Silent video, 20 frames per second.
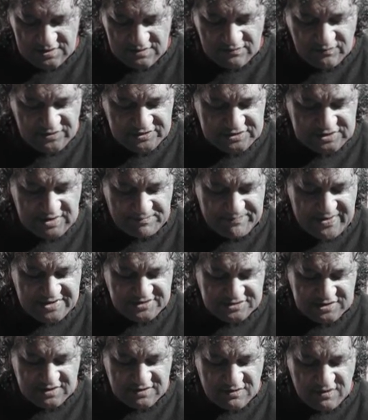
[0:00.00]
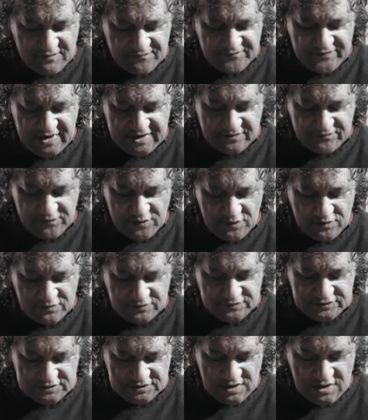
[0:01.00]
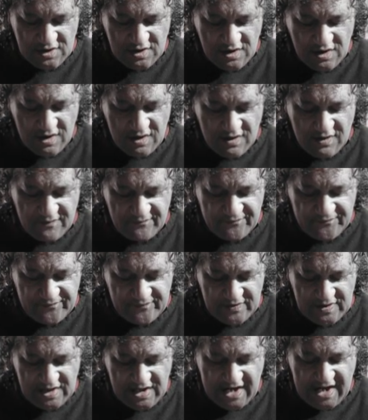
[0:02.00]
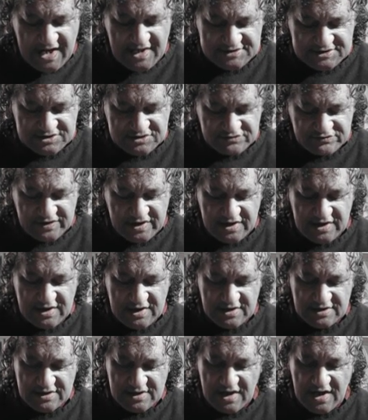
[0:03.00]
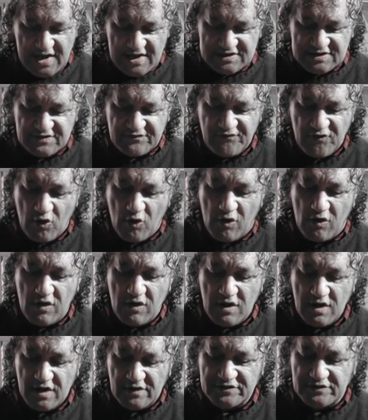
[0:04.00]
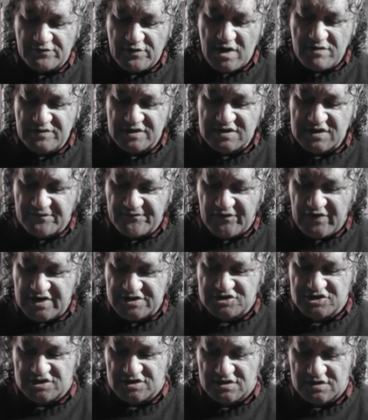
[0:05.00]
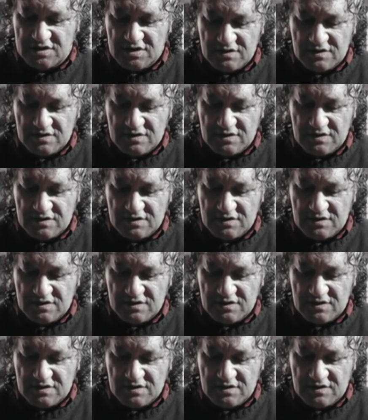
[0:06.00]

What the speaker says: with the basic conflict rules of Arts 3 and Arts 4 of the Roman Convention,